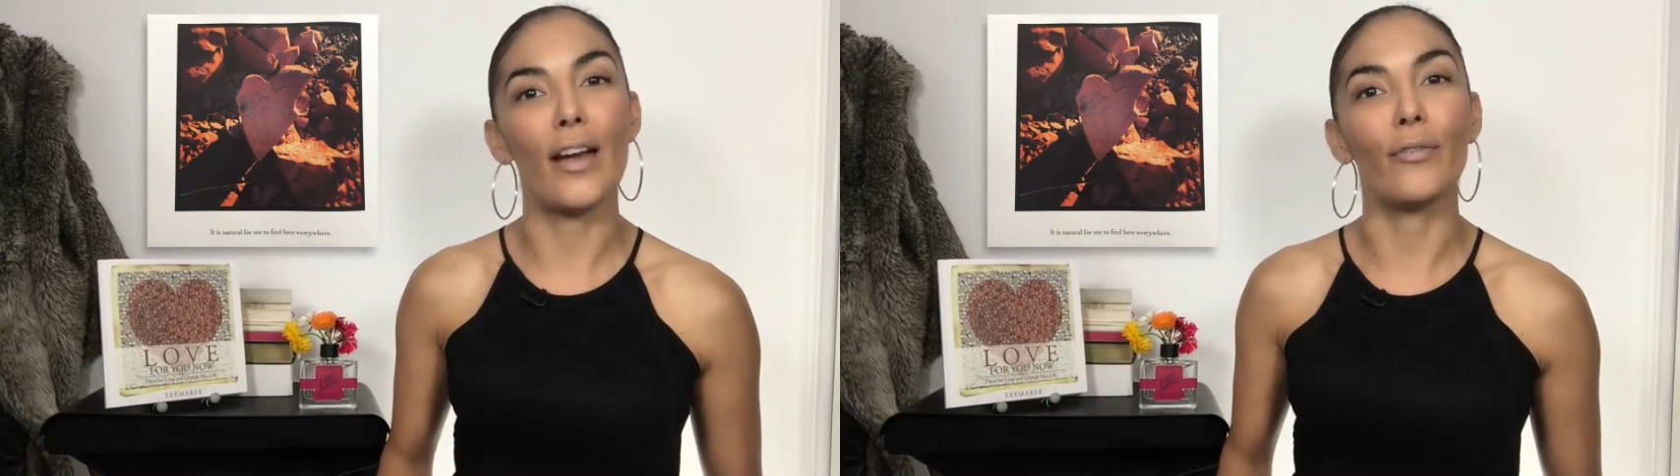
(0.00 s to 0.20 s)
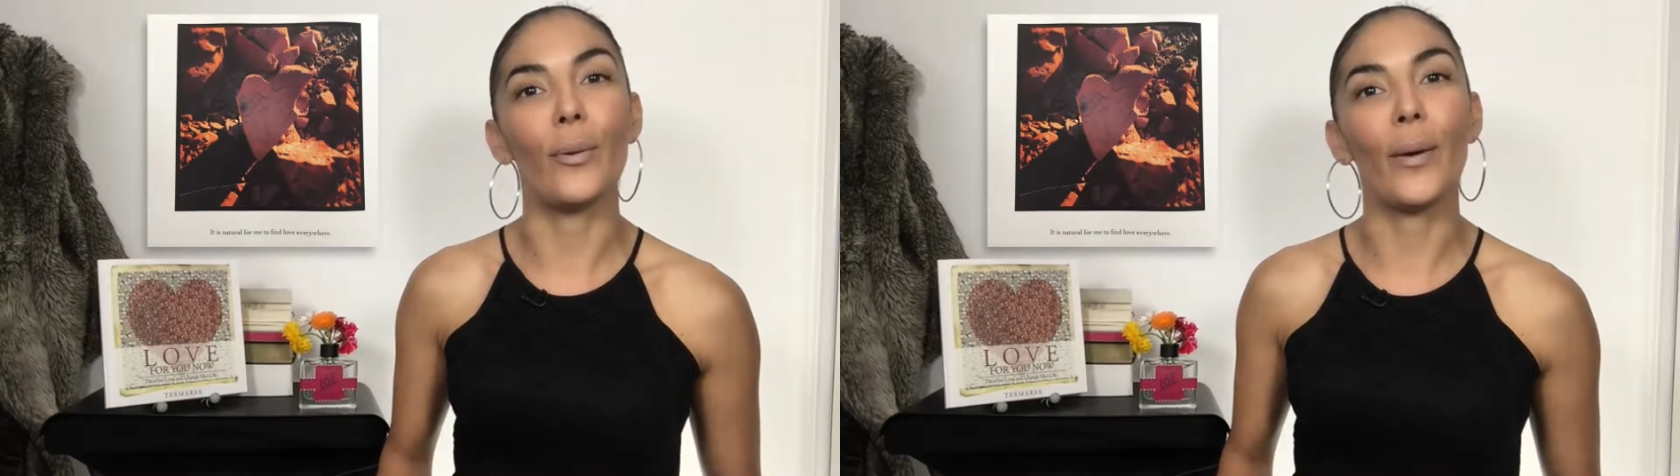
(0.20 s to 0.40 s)

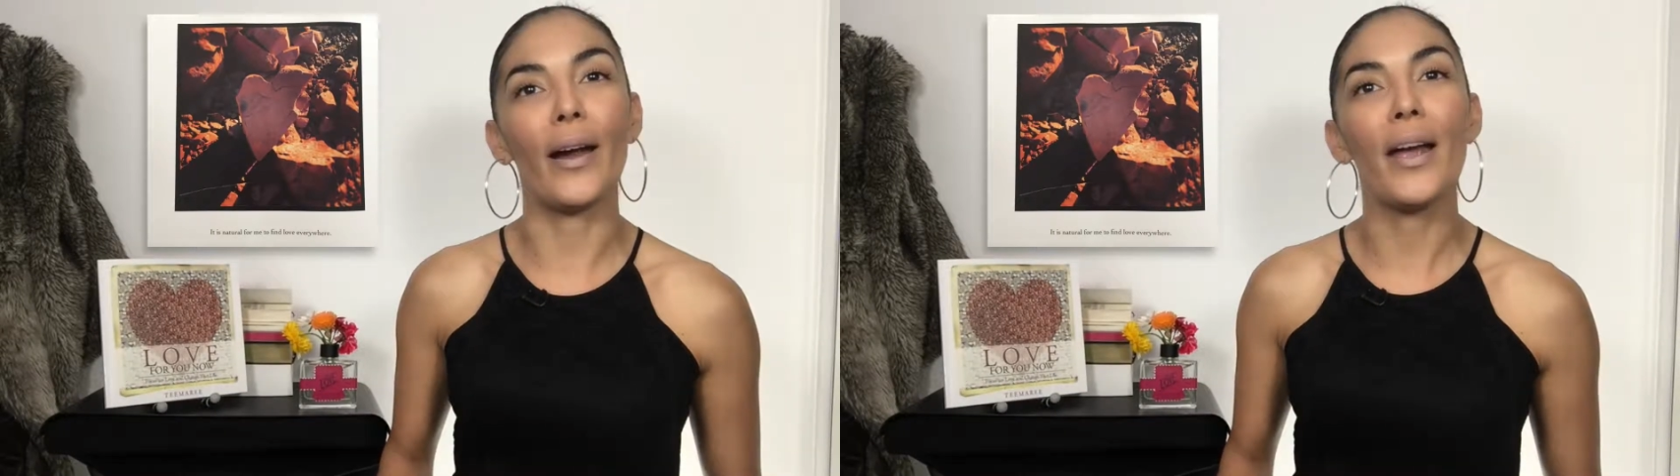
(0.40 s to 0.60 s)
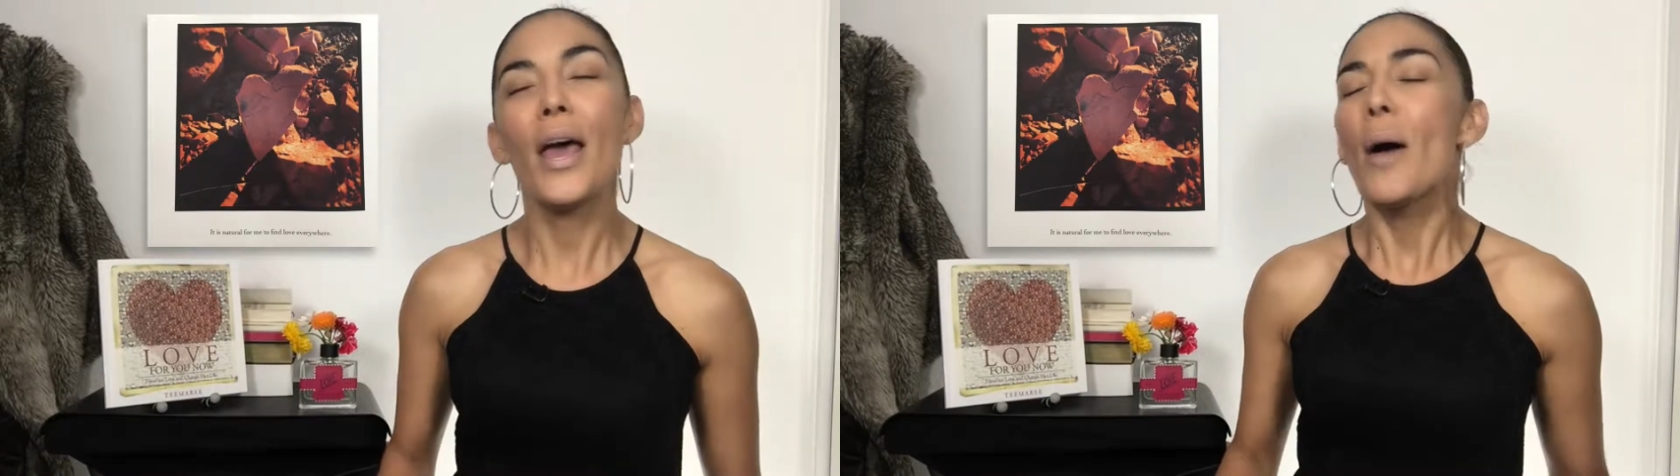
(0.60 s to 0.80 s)

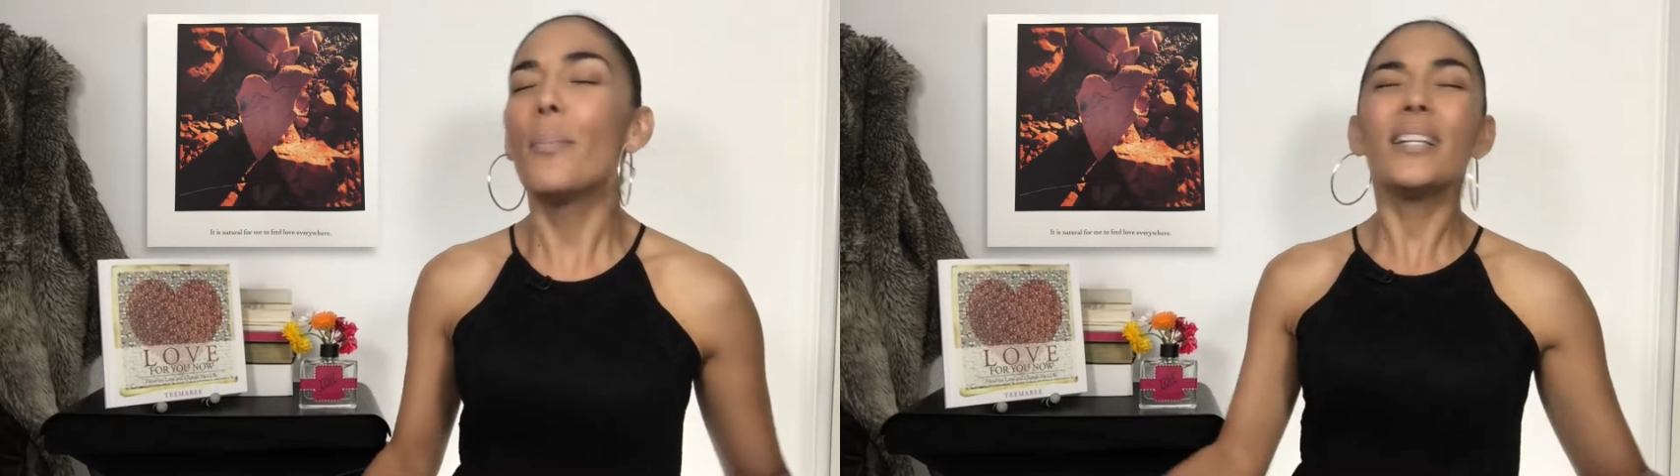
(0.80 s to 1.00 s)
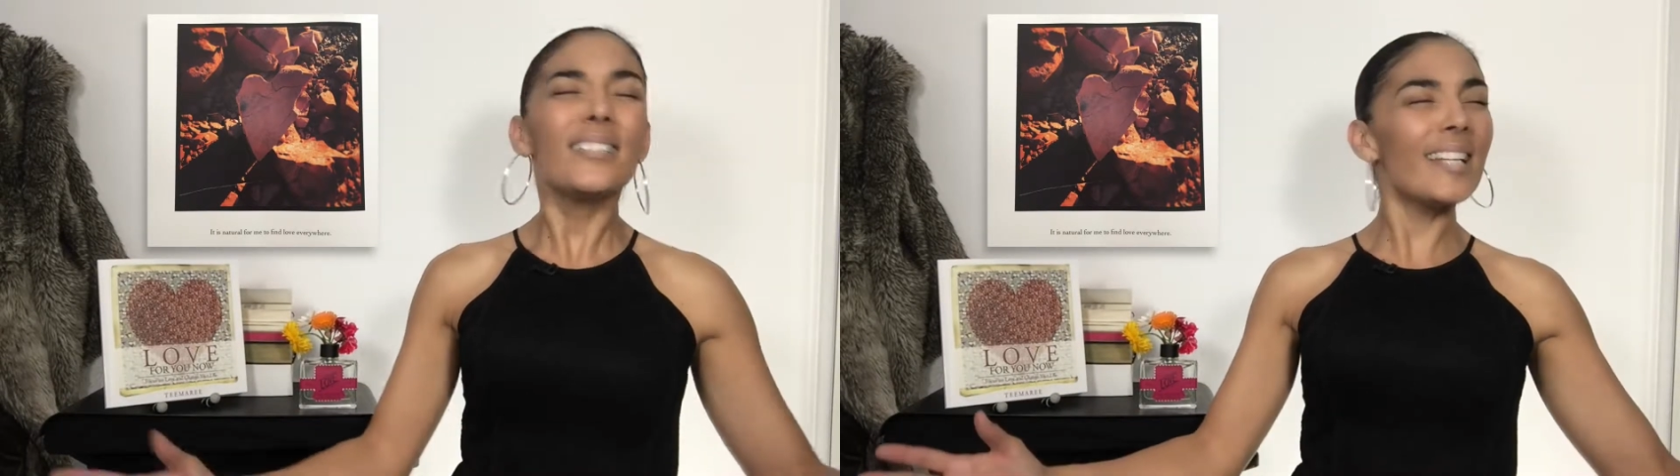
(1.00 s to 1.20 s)
everywhere.
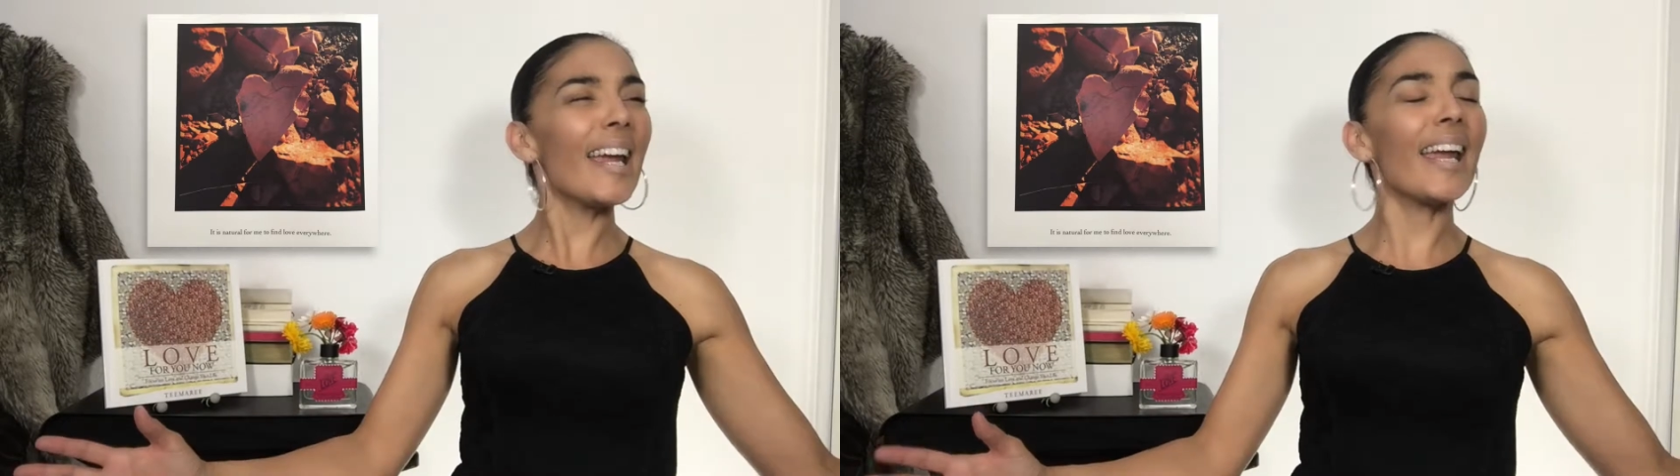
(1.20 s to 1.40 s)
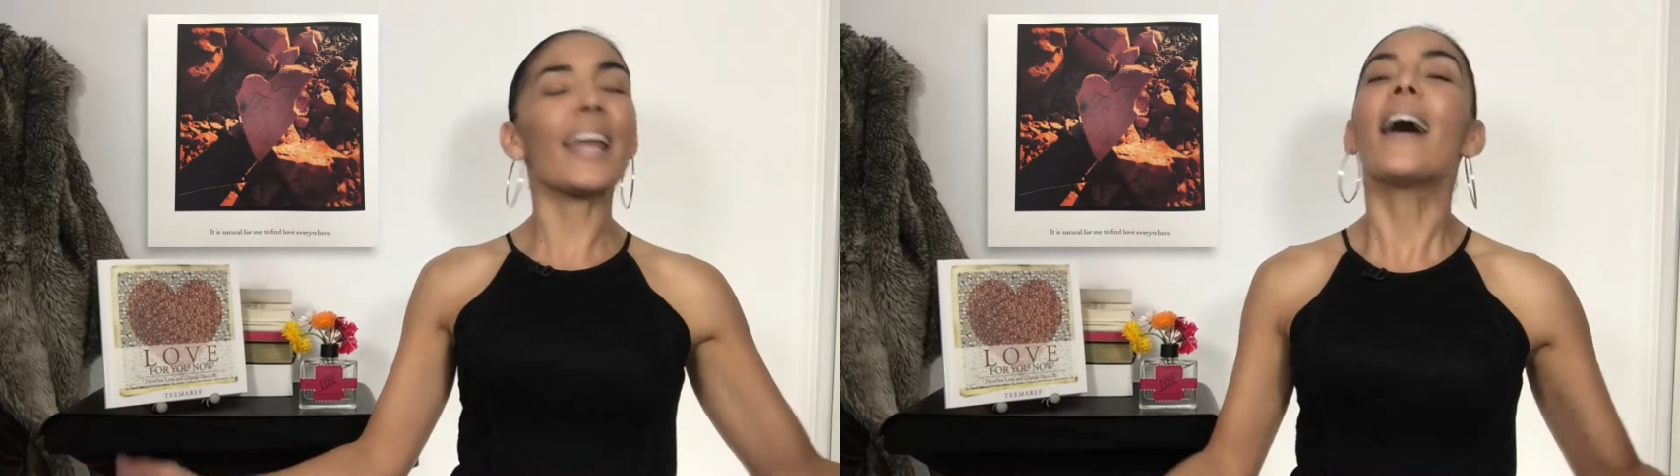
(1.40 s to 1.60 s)
But
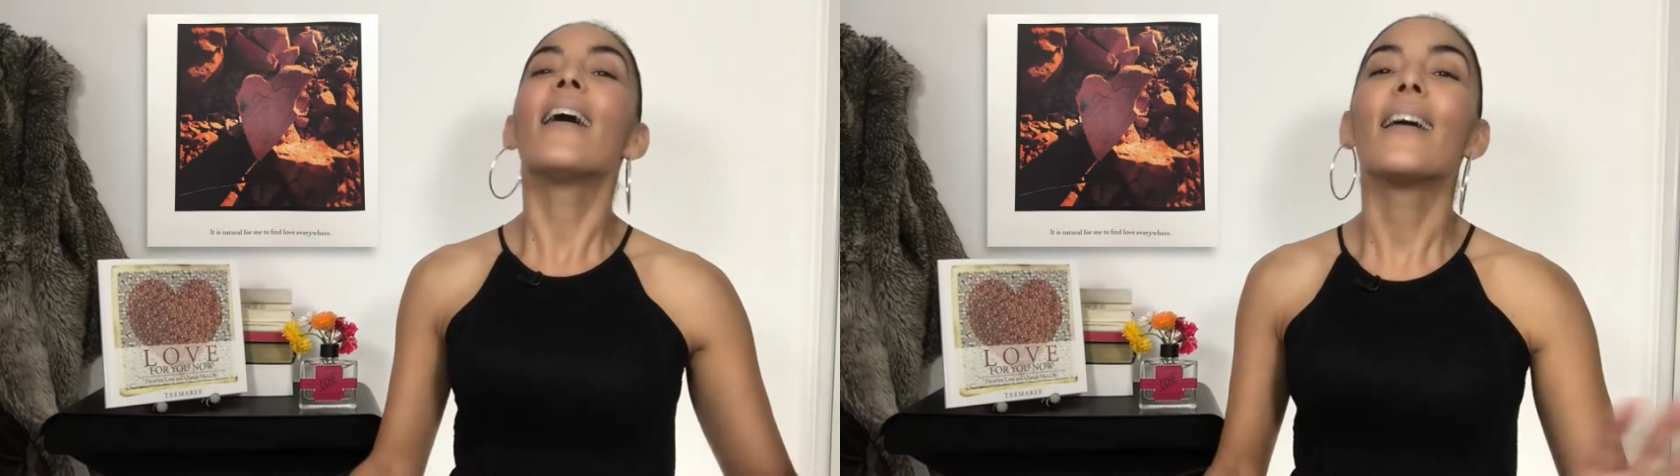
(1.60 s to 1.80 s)
T,